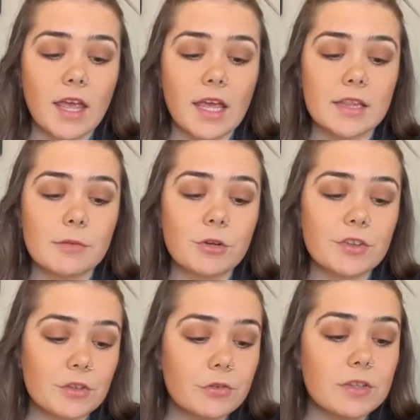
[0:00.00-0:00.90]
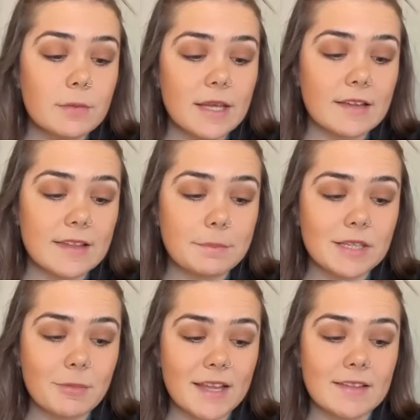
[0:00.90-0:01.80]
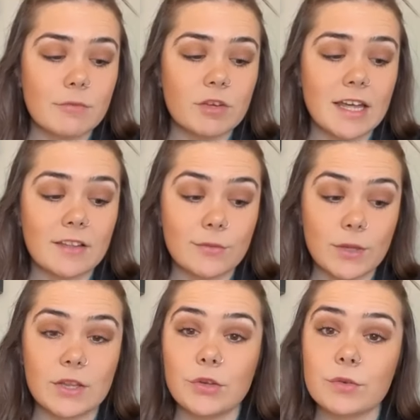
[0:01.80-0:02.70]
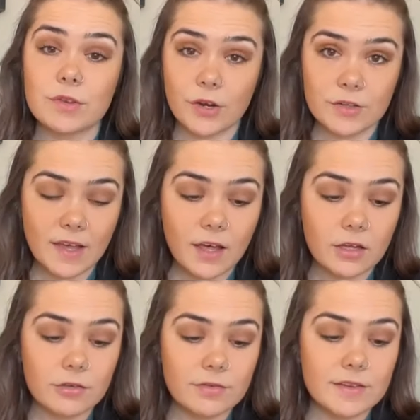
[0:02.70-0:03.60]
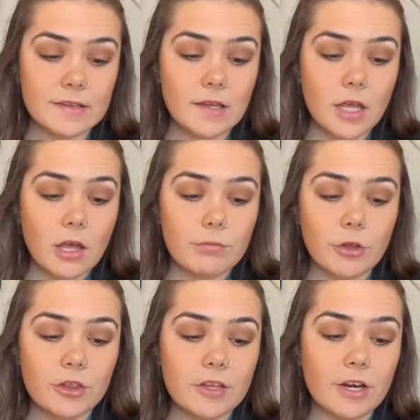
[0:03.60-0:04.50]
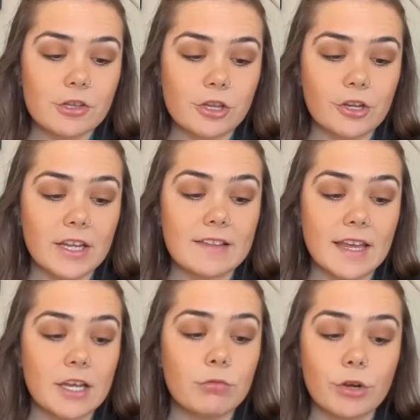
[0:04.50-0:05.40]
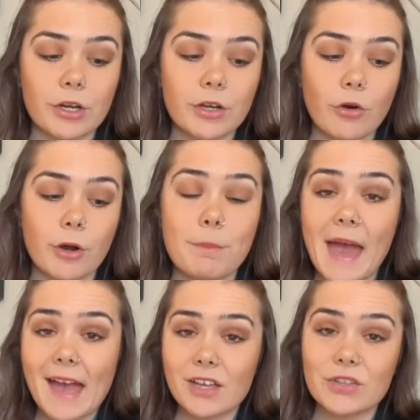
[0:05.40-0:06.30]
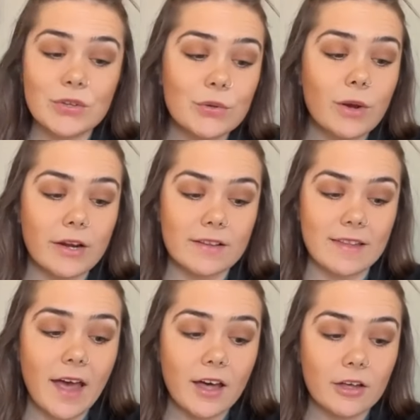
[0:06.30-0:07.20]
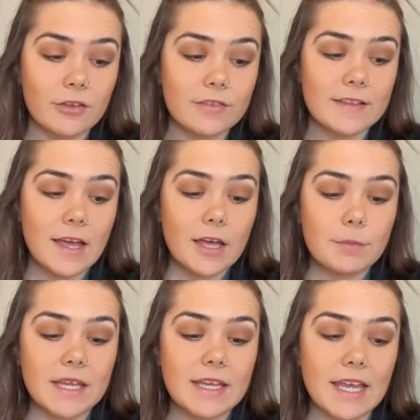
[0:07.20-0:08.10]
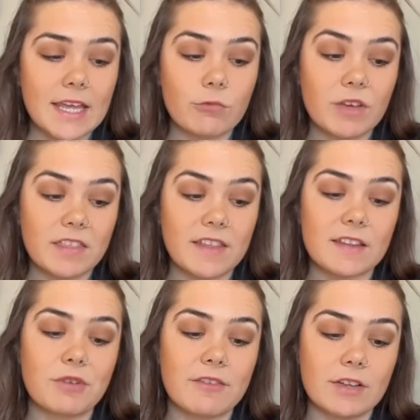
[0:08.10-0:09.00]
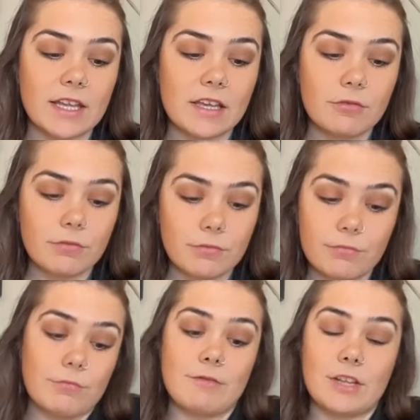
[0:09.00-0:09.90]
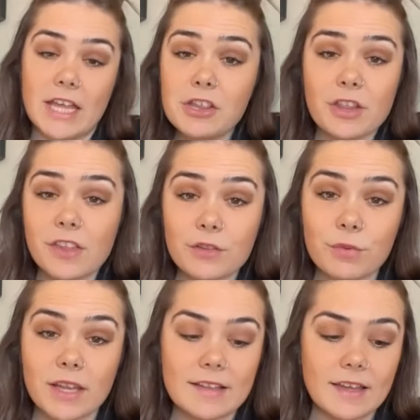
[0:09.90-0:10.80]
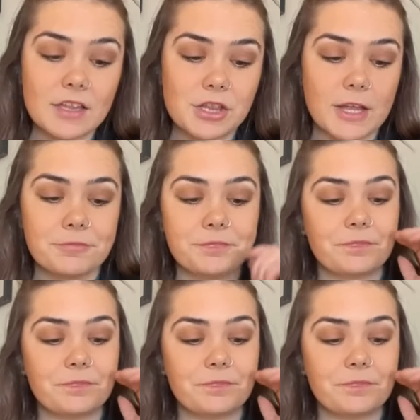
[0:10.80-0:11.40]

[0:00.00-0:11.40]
In the pursuit to be accepted by someone else, we lose ourselves. Most of our journeys inward or back to ourselves begin with this revelation, this realization.